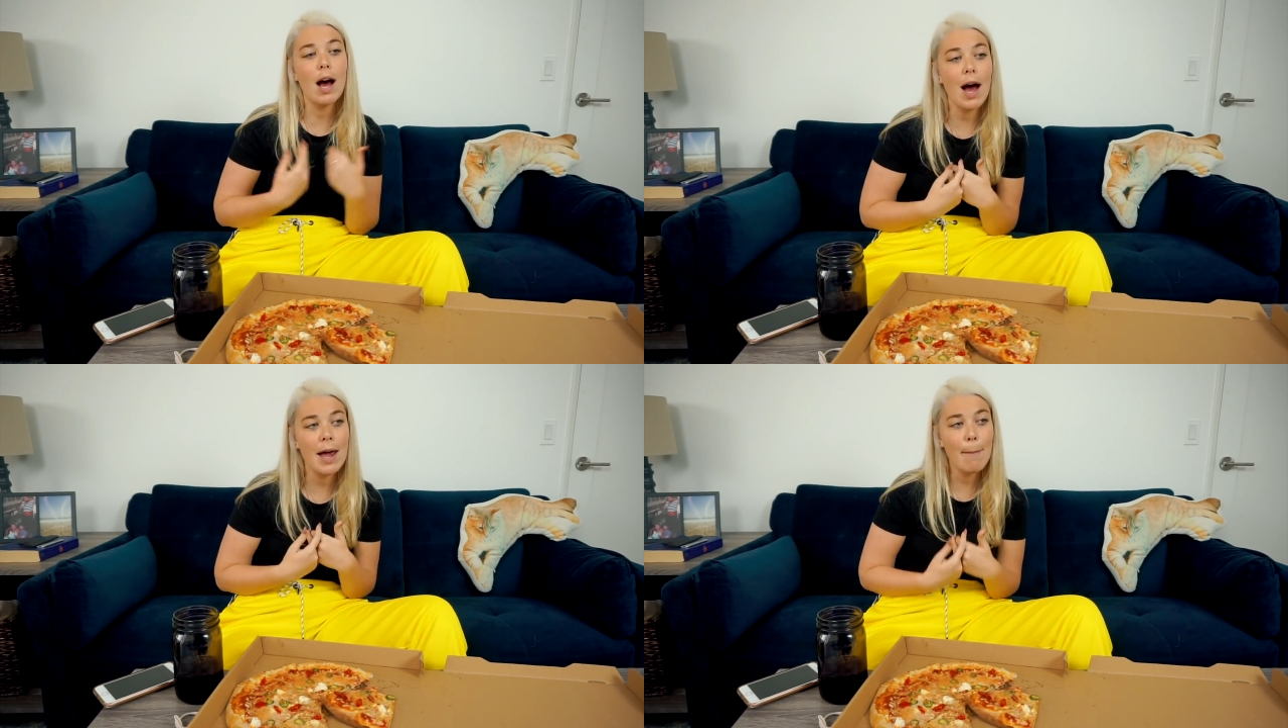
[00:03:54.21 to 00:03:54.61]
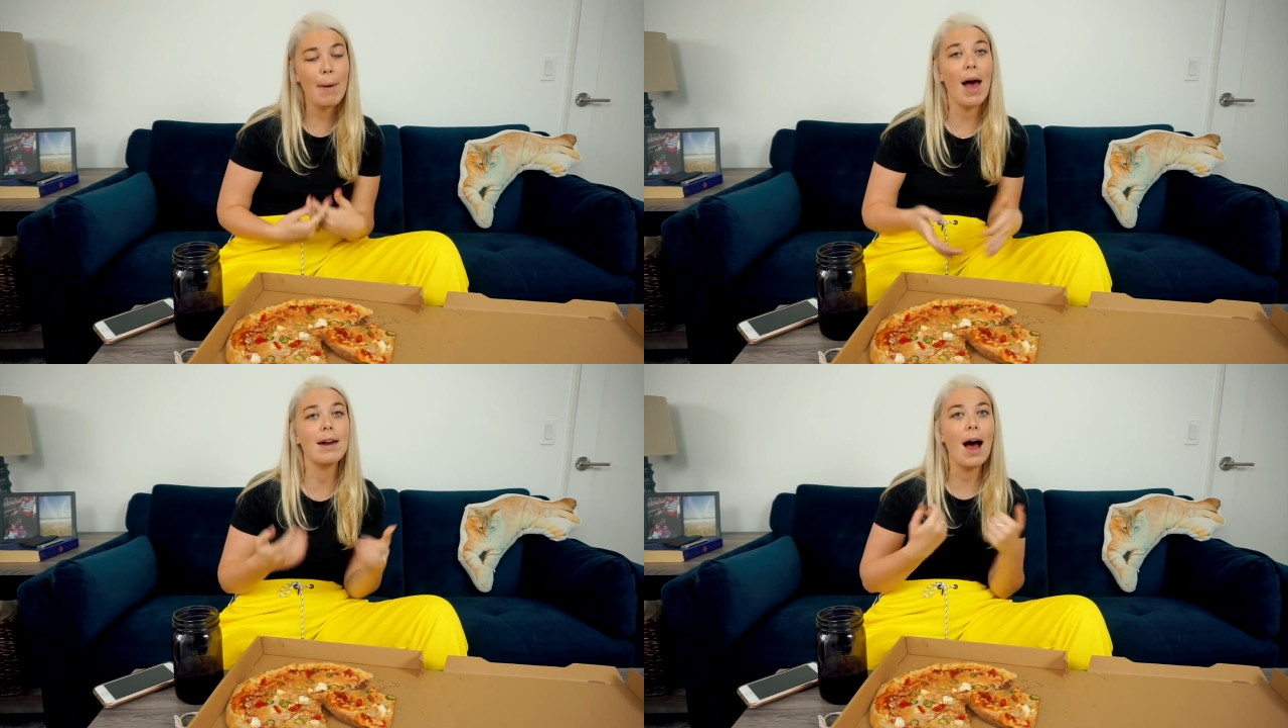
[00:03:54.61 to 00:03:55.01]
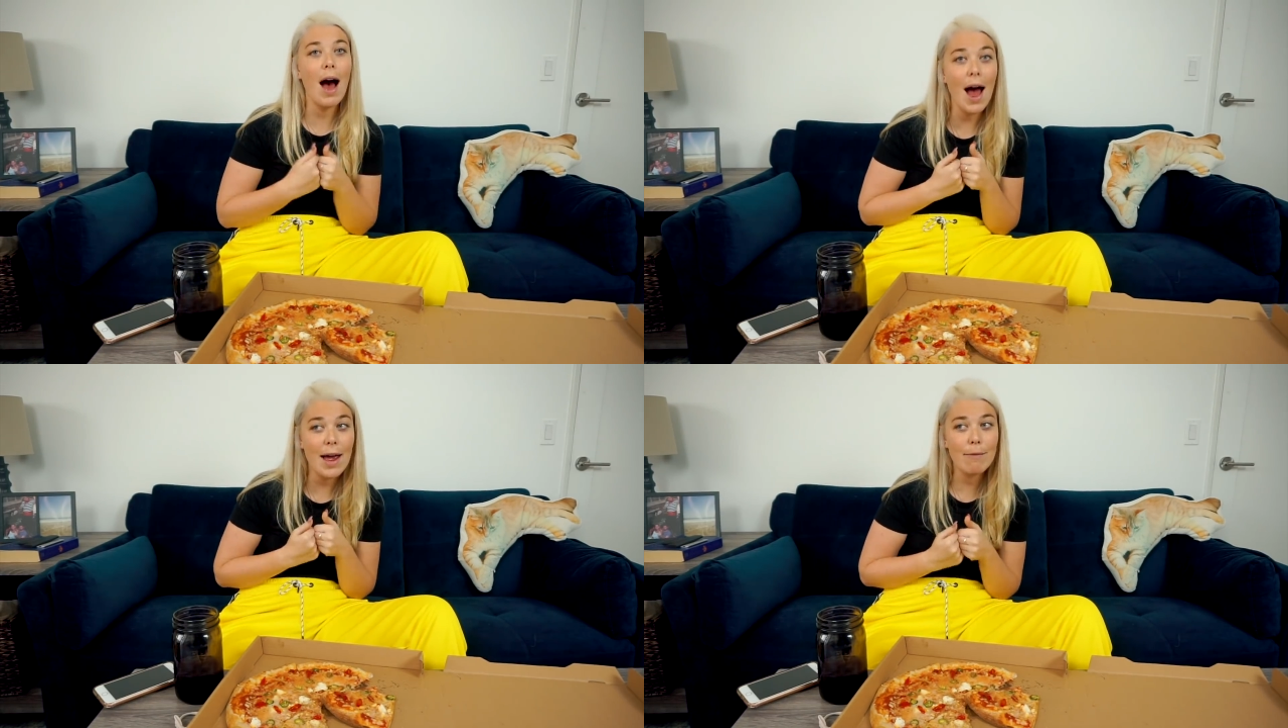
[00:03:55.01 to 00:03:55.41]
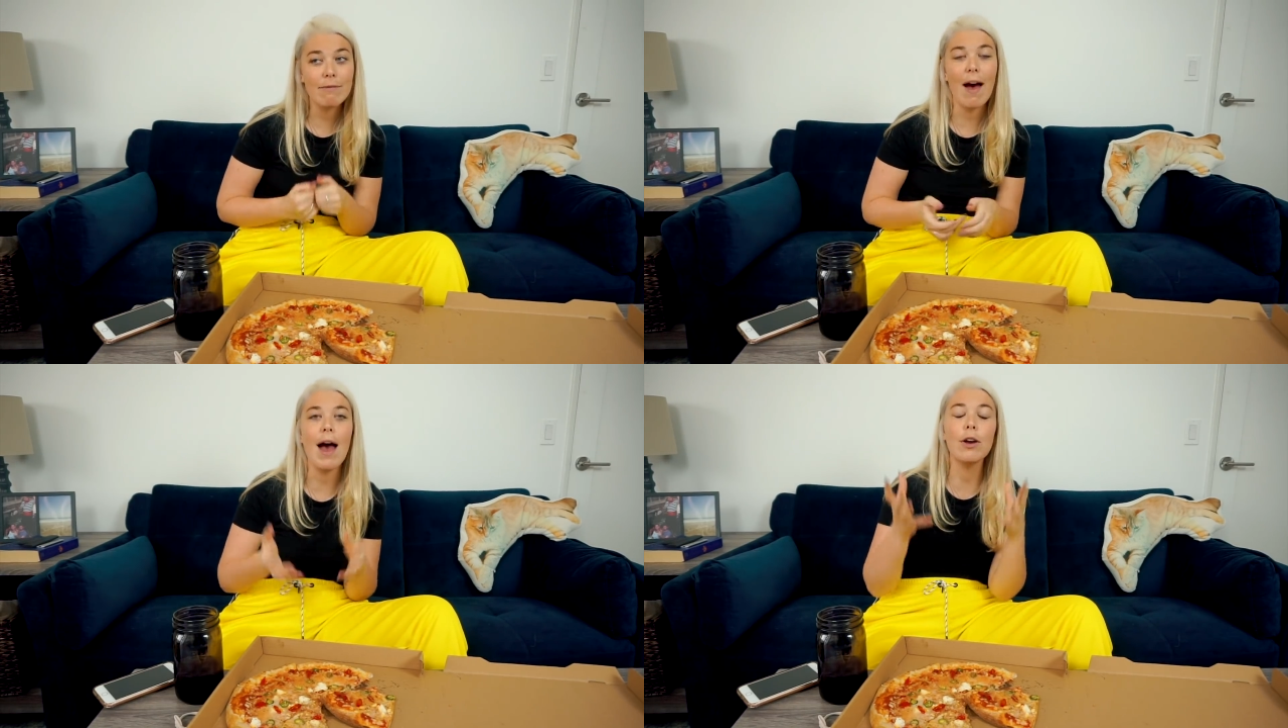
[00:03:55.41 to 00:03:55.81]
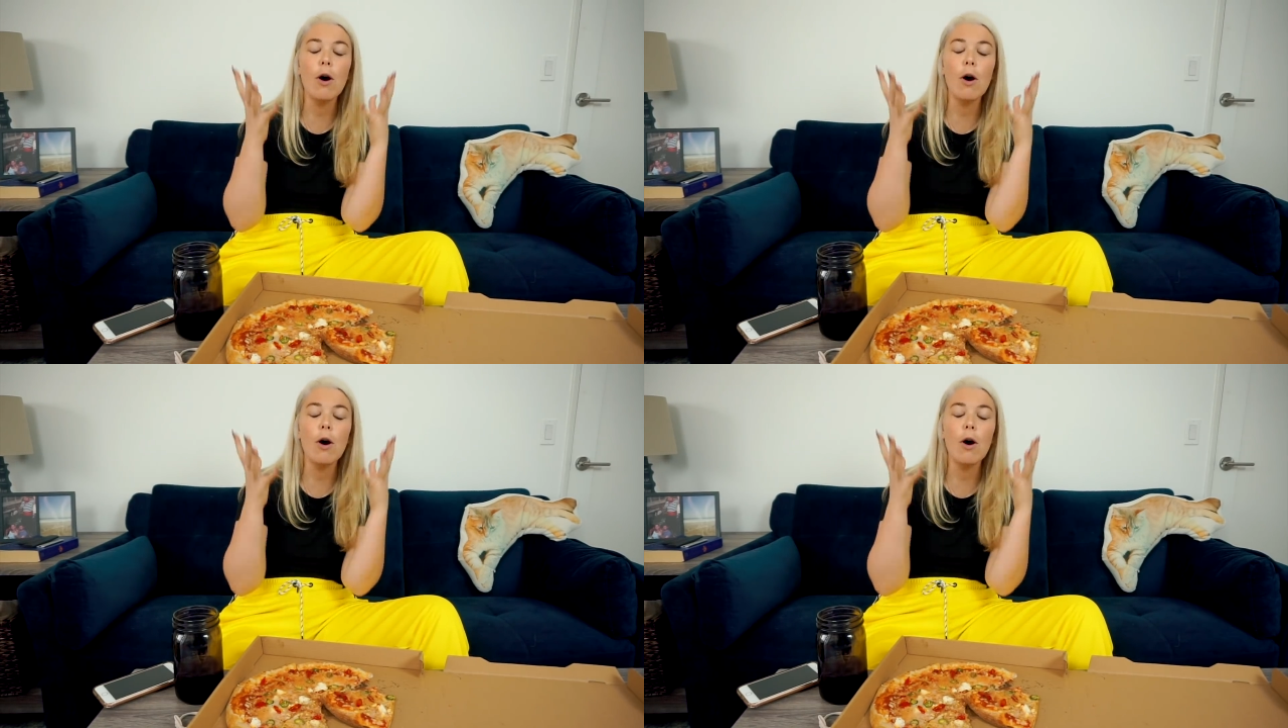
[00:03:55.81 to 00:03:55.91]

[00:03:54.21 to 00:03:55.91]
I am bad, I am fat.